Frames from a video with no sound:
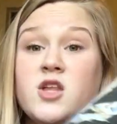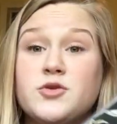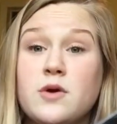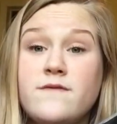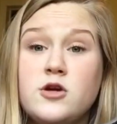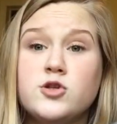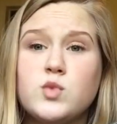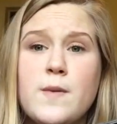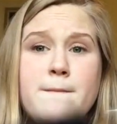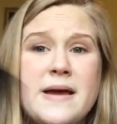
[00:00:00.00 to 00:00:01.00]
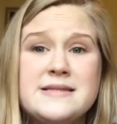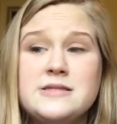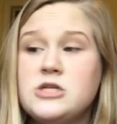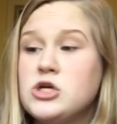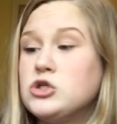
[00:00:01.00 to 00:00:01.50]
The reviews were
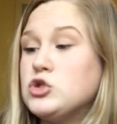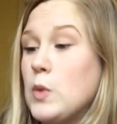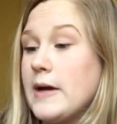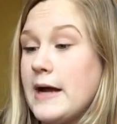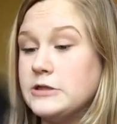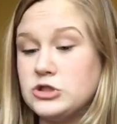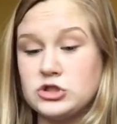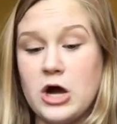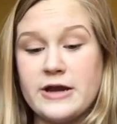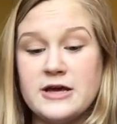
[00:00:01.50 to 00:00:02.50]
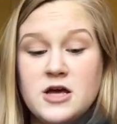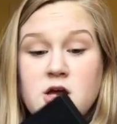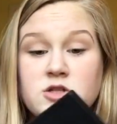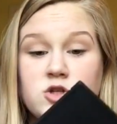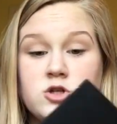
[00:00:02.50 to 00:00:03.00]
mixed, so I kind of just got it.
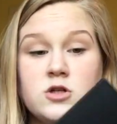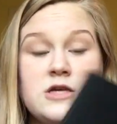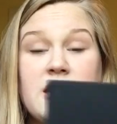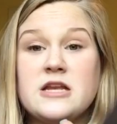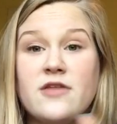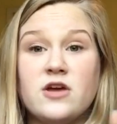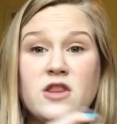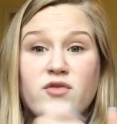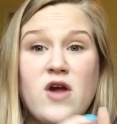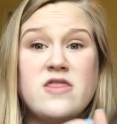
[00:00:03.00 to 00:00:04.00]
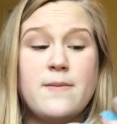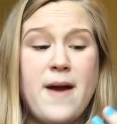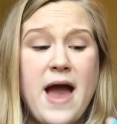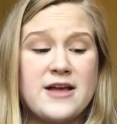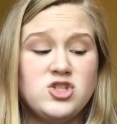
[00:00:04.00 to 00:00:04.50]
It's literally like nothing on the front, and the
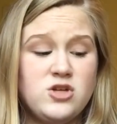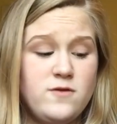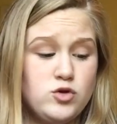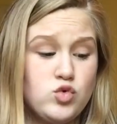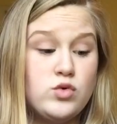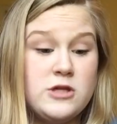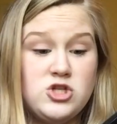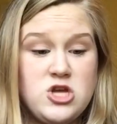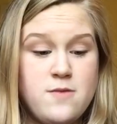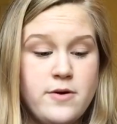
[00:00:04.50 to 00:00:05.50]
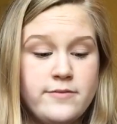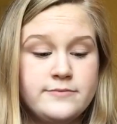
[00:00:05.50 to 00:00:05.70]
packaging feels really cheap.